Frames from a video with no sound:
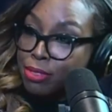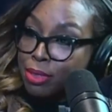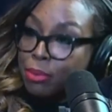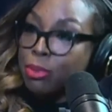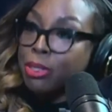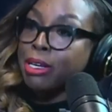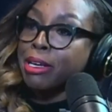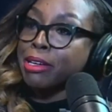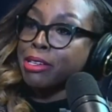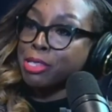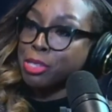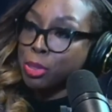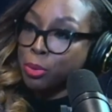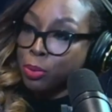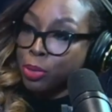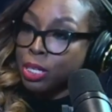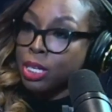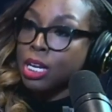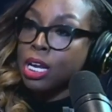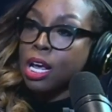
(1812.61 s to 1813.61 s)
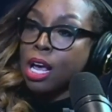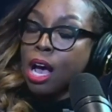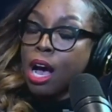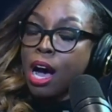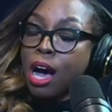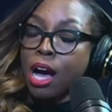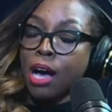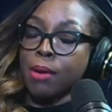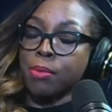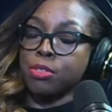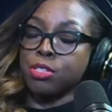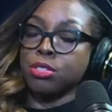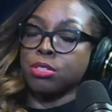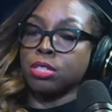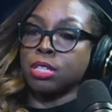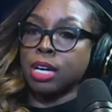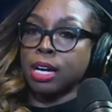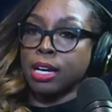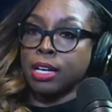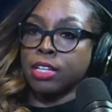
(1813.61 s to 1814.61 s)
We'll get to it to
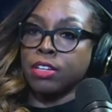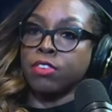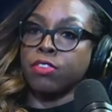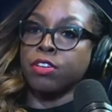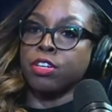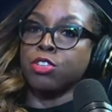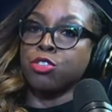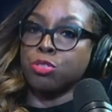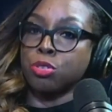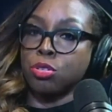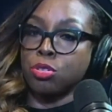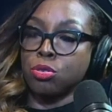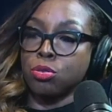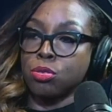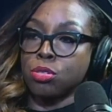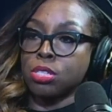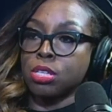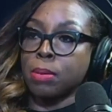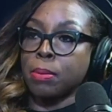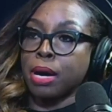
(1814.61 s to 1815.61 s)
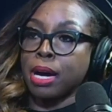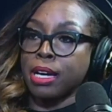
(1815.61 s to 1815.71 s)
kind of introduce some